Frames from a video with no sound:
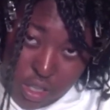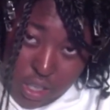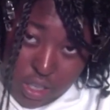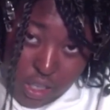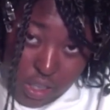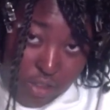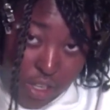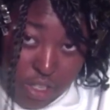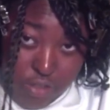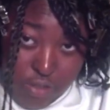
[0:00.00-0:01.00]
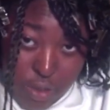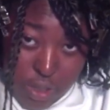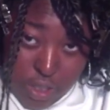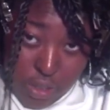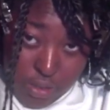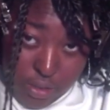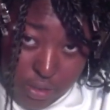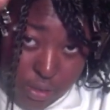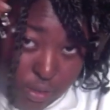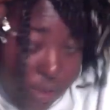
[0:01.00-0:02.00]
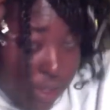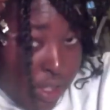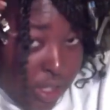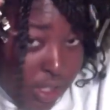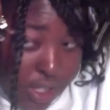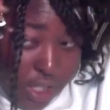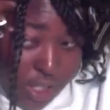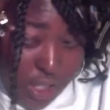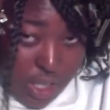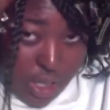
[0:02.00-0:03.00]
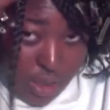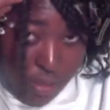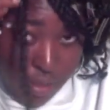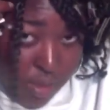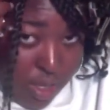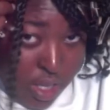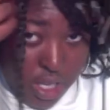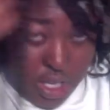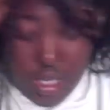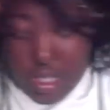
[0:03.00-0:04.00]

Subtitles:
like a regular roller. It's gonna stay. And then